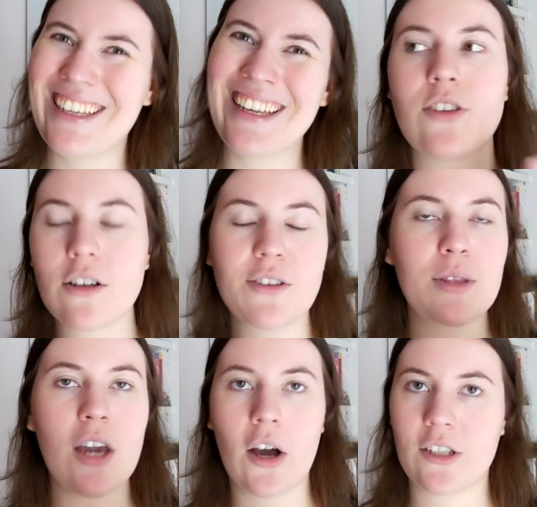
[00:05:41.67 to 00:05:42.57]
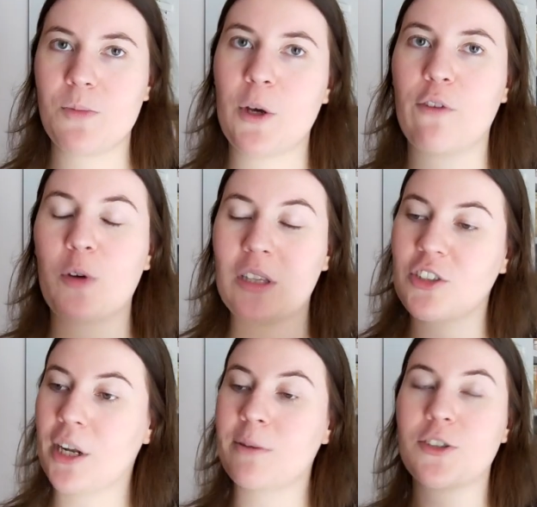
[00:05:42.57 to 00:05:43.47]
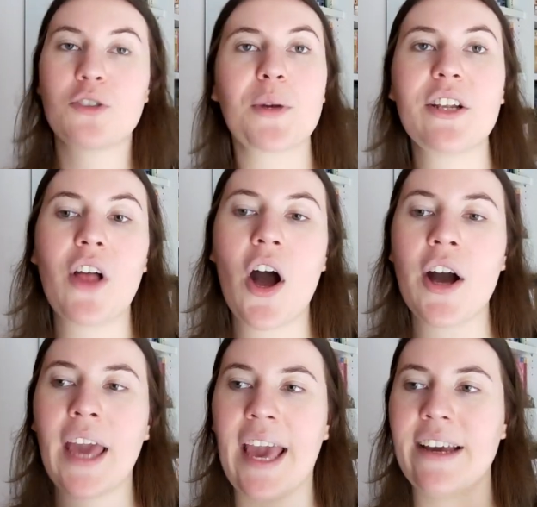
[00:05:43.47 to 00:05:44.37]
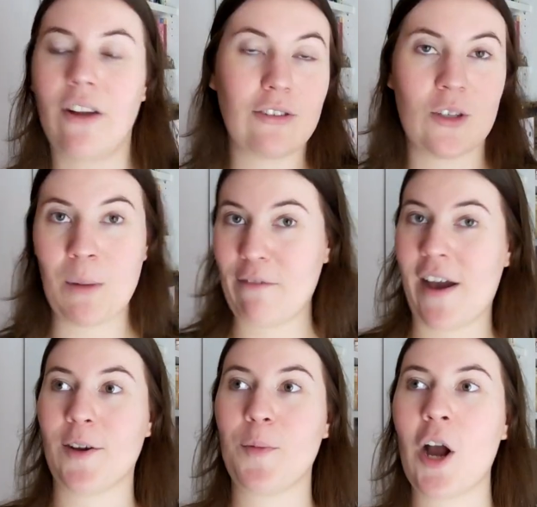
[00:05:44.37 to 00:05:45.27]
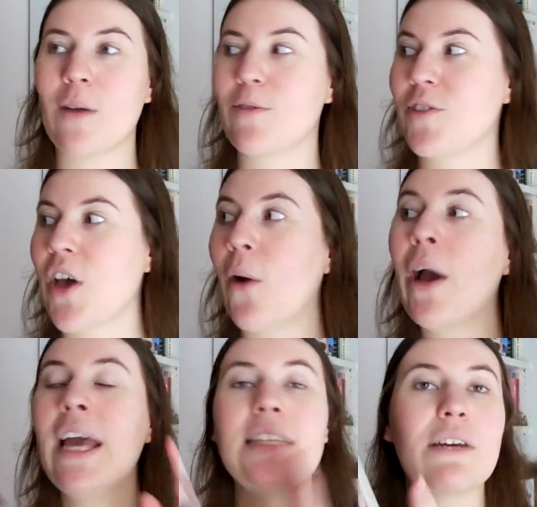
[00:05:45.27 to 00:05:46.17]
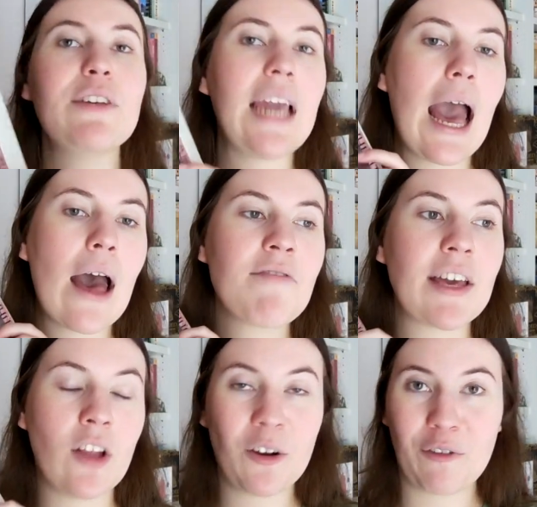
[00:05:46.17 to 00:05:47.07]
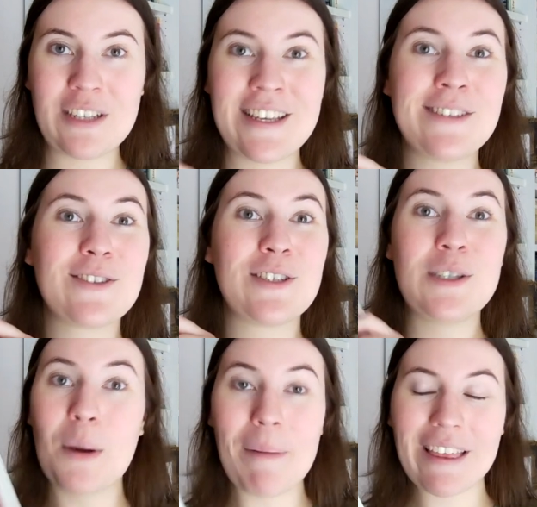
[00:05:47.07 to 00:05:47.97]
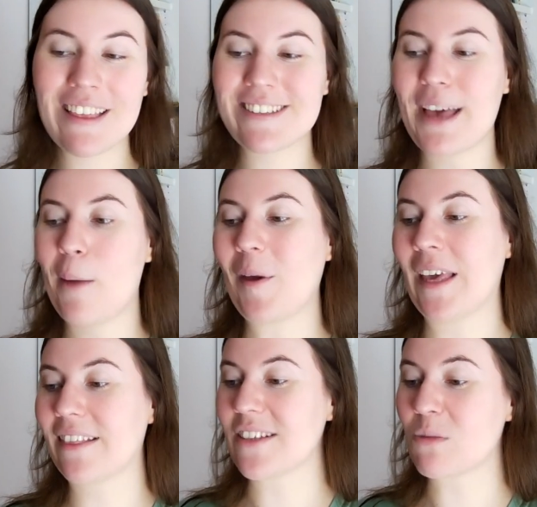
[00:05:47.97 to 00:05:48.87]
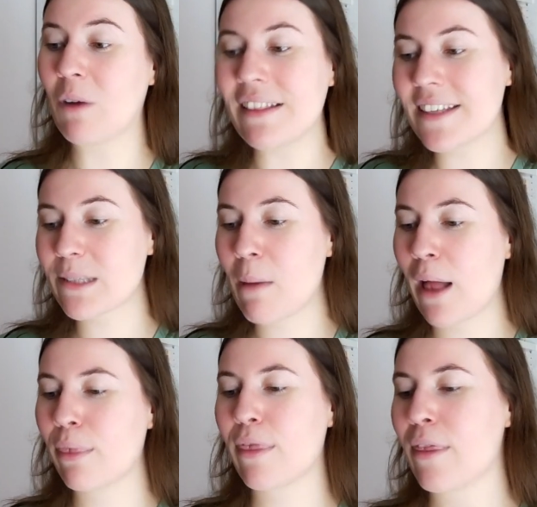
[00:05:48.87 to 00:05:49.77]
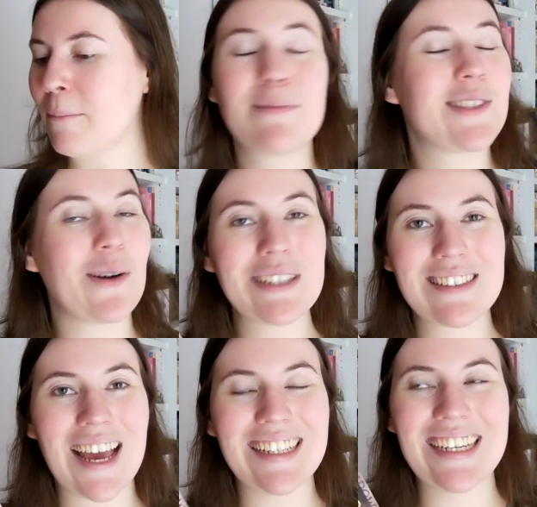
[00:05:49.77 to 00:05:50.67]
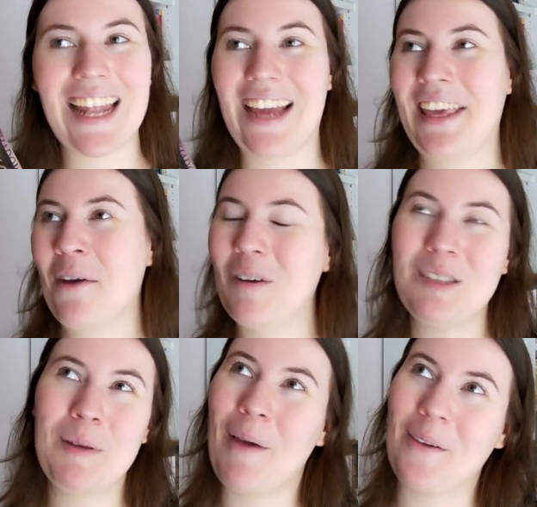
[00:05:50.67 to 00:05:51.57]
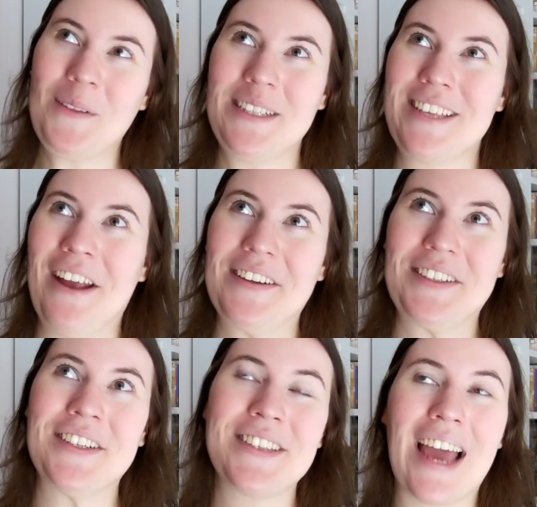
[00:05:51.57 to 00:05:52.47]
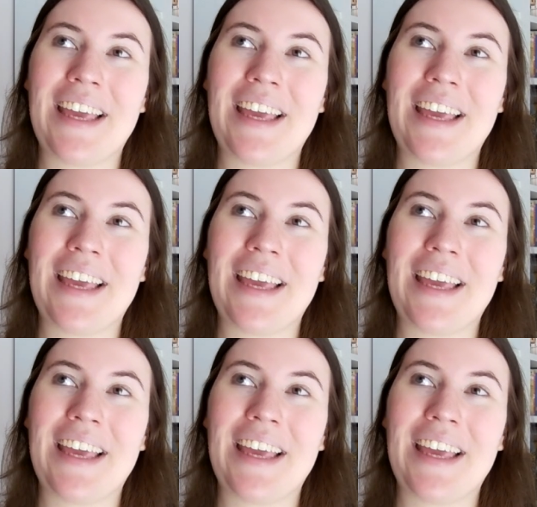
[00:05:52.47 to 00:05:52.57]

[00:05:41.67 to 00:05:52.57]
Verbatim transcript: It's also the August book for the Shadowhunters read-along and also my final prompt, so definitely have a lot of reasons to pick this up and get this read this month. I'm so excited. I can't wait to be back with these characters.